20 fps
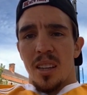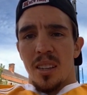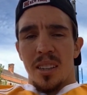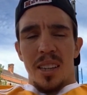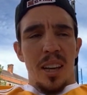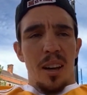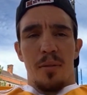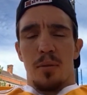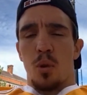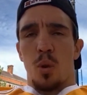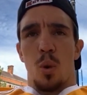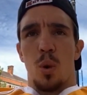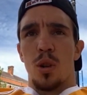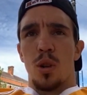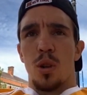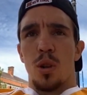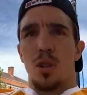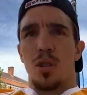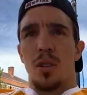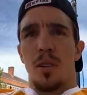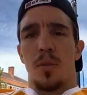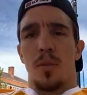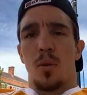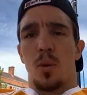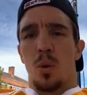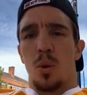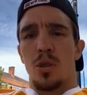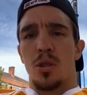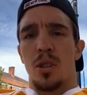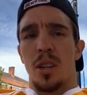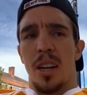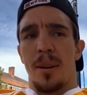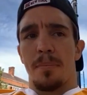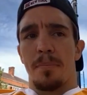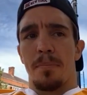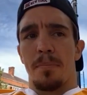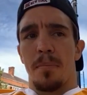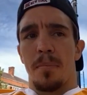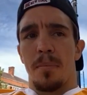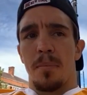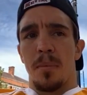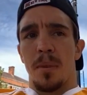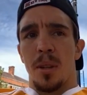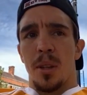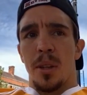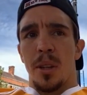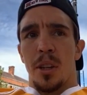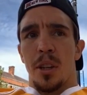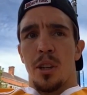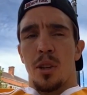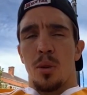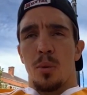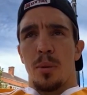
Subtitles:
Yeah, of course. You know,